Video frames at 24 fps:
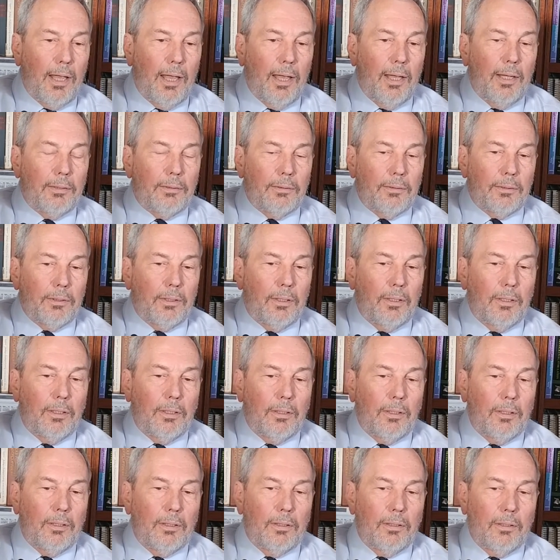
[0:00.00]
that,
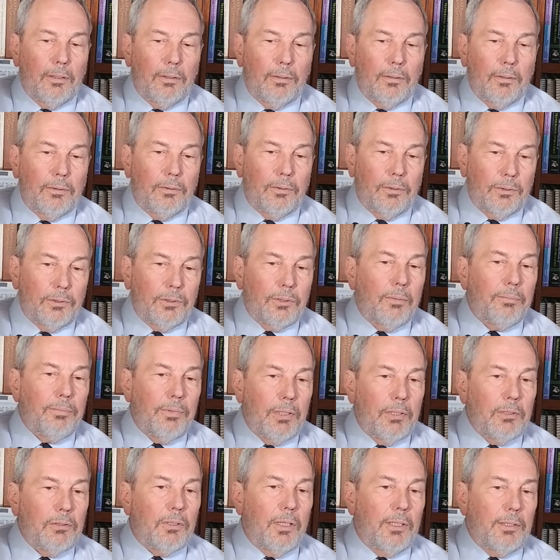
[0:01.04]
there's
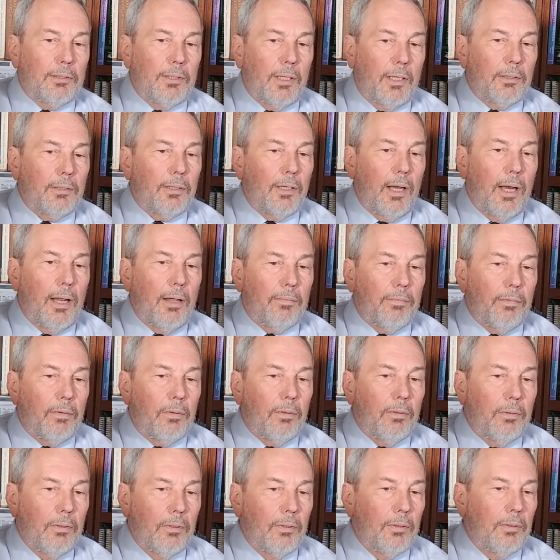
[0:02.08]
some things like that that have